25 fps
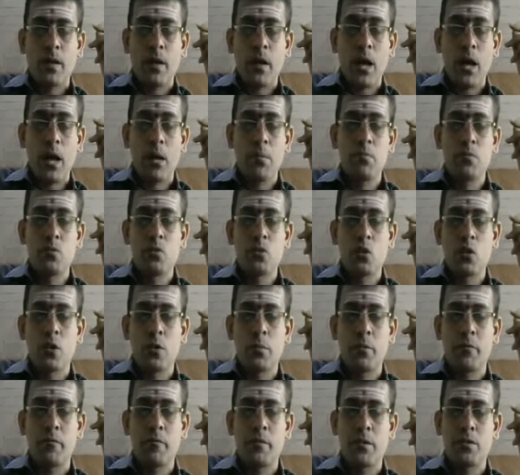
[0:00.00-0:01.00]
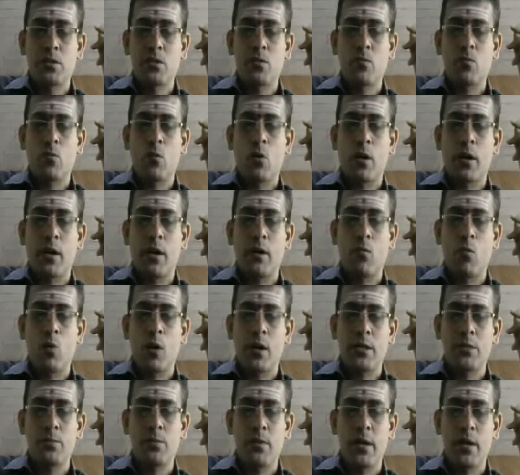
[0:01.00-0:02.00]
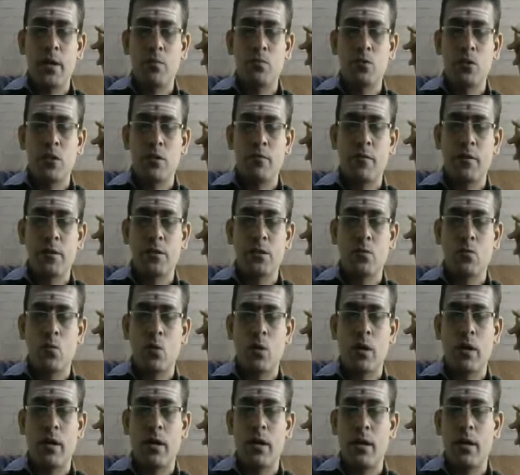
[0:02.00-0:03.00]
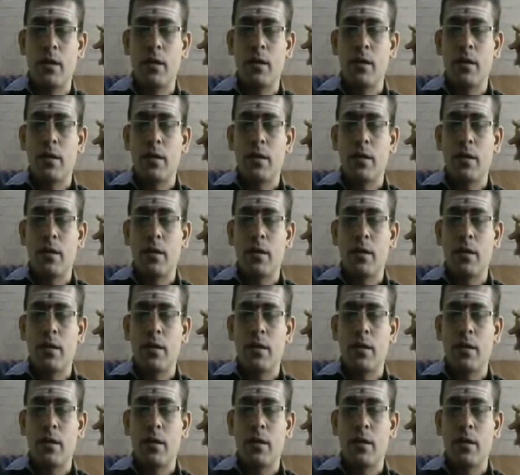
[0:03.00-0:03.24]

Absorbed fixed overhead. What is my absorbed fixed overhead?